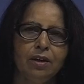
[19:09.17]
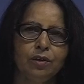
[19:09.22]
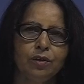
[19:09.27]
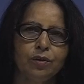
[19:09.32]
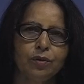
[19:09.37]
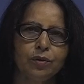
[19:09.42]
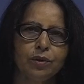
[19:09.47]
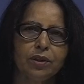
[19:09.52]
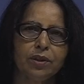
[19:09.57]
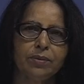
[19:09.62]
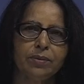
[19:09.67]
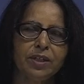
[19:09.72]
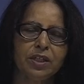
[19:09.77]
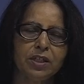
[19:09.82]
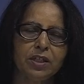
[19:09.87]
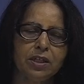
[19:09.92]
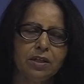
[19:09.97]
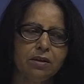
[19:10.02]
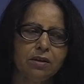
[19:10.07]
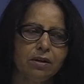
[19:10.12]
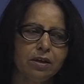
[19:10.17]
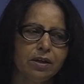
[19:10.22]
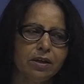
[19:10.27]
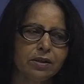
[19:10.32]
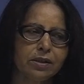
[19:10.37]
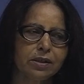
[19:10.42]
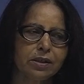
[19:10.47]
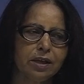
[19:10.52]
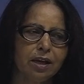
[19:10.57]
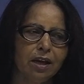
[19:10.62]
to the
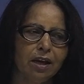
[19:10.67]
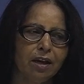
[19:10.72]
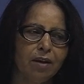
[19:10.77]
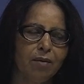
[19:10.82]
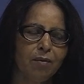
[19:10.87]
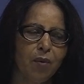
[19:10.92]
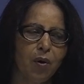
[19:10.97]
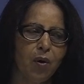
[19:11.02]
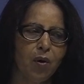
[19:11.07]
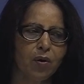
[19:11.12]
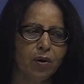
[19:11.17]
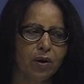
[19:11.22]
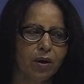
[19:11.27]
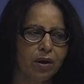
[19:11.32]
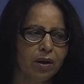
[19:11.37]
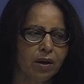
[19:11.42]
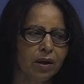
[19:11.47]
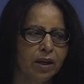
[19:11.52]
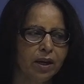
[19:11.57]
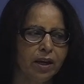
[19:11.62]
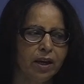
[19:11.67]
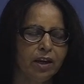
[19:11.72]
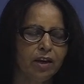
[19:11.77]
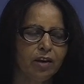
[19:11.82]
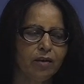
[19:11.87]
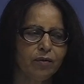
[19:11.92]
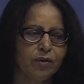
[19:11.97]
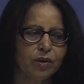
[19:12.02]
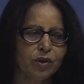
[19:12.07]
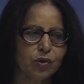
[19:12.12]
materialistic, immoral,
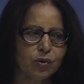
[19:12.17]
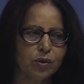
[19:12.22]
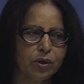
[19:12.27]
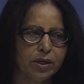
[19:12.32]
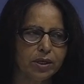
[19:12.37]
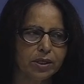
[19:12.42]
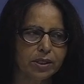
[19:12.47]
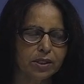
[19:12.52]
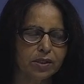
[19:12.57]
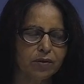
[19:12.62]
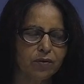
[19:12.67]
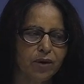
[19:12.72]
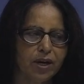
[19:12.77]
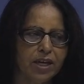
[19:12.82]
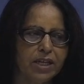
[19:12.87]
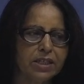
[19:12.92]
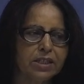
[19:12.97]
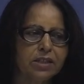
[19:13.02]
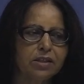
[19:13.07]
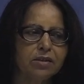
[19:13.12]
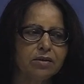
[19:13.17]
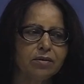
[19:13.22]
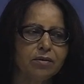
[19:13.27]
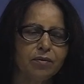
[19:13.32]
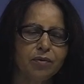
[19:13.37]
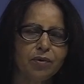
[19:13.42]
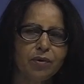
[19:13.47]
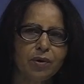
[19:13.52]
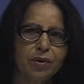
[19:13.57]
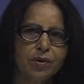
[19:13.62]
individualist West,
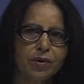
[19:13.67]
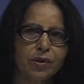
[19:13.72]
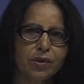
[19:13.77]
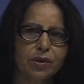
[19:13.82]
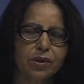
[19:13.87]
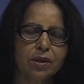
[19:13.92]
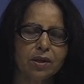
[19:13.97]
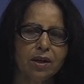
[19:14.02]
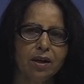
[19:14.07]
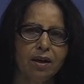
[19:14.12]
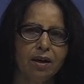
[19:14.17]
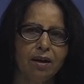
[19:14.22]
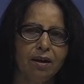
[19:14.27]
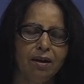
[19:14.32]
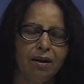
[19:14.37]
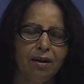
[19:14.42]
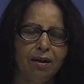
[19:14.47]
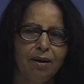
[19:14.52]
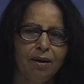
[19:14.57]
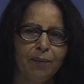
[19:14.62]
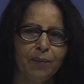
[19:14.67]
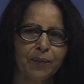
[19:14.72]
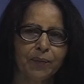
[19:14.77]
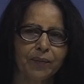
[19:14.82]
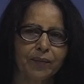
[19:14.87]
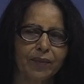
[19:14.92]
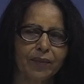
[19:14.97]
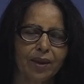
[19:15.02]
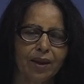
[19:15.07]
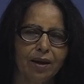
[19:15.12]
was
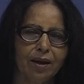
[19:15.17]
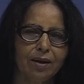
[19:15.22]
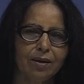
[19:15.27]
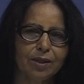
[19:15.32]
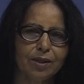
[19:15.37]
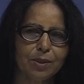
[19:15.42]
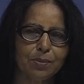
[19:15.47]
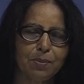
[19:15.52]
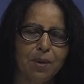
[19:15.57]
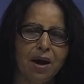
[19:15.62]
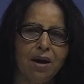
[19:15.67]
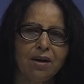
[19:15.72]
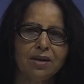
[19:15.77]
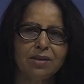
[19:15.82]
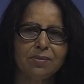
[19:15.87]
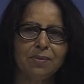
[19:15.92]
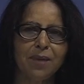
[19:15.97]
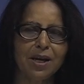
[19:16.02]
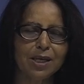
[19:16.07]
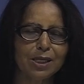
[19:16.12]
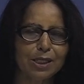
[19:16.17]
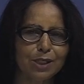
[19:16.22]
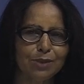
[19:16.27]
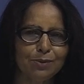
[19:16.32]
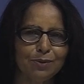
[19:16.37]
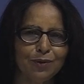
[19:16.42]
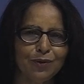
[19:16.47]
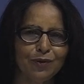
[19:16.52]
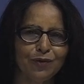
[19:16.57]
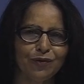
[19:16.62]
a smart master
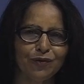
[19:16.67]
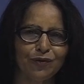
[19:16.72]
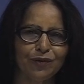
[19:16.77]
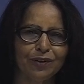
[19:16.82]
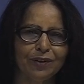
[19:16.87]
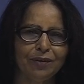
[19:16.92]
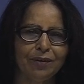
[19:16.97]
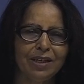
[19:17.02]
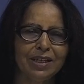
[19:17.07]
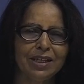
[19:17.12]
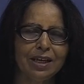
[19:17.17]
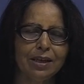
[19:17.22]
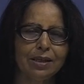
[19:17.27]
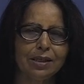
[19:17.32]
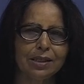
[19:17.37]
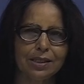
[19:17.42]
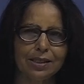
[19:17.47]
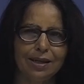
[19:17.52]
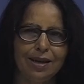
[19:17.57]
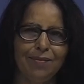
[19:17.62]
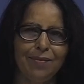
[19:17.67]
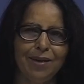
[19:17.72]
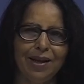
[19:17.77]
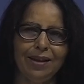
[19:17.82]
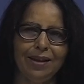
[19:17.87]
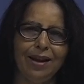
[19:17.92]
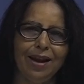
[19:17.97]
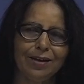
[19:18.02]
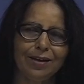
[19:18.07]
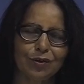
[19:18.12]
move, one can say, by
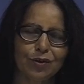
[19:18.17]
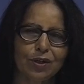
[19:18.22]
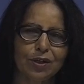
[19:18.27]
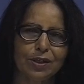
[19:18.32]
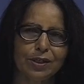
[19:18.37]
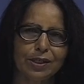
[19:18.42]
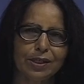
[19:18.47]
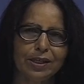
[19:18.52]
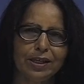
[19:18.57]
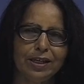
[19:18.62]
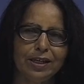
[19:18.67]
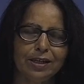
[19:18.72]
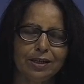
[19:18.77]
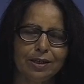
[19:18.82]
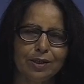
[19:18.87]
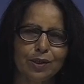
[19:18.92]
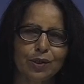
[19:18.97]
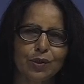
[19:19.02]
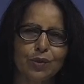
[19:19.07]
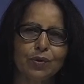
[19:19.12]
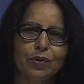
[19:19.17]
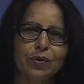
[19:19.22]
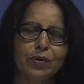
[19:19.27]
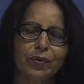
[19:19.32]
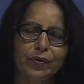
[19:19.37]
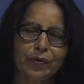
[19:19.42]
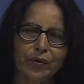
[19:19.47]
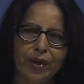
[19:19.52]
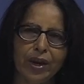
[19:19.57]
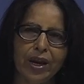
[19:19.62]
the nationalist leaders to
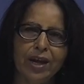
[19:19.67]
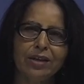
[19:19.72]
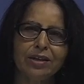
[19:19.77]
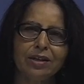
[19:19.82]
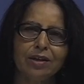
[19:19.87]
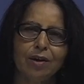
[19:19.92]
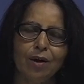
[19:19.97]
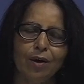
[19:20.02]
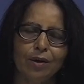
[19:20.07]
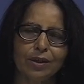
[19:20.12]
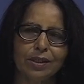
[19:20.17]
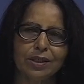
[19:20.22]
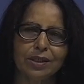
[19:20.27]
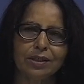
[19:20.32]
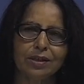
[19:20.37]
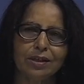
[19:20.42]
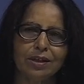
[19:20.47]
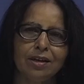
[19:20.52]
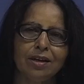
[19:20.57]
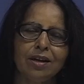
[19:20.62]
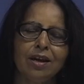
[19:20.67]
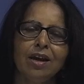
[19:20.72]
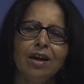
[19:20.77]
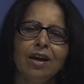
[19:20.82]
create an Occident